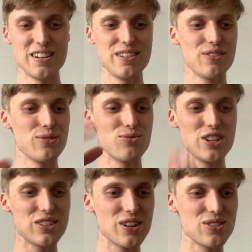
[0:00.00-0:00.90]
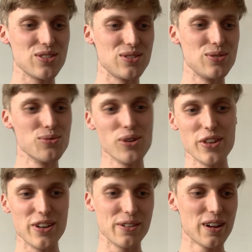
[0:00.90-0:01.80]
Neither the researchers nor
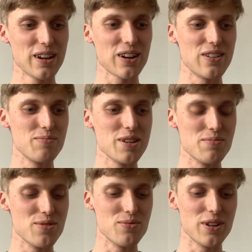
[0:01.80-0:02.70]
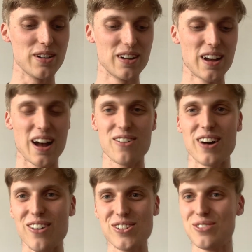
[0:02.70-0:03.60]
the kind of people who were, how
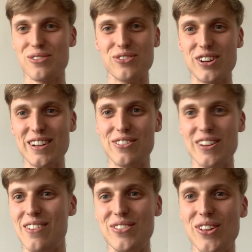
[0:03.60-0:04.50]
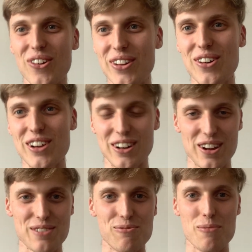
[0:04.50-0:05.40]
would you avoid them not knowing
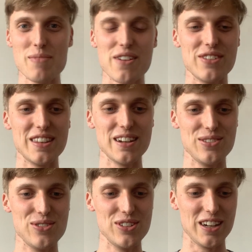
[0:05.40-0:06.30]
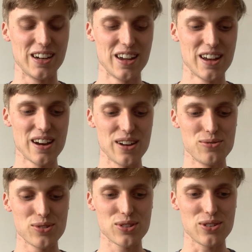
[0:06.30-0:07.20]
like what method they're using? And
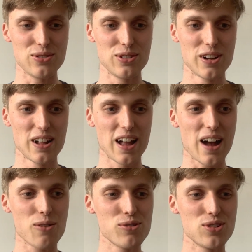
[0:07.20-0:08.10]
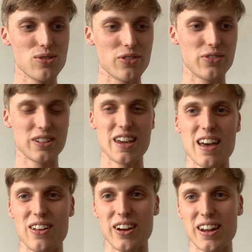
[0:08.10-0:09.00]
also, how would you
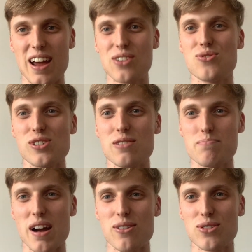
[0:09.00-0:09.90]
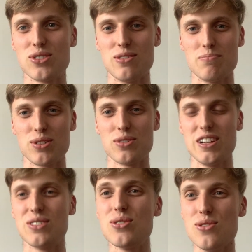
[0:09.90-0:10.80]
get like an accurate comparison
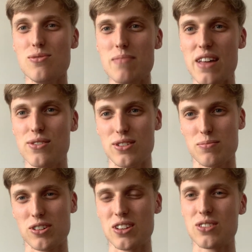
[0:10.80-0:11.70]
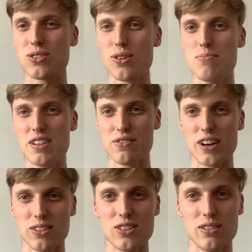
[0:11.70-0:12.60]
between two methods? Because there's so many
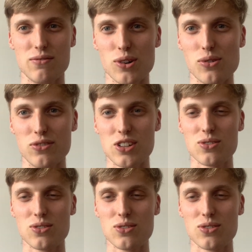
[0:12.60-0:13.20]
factors involved.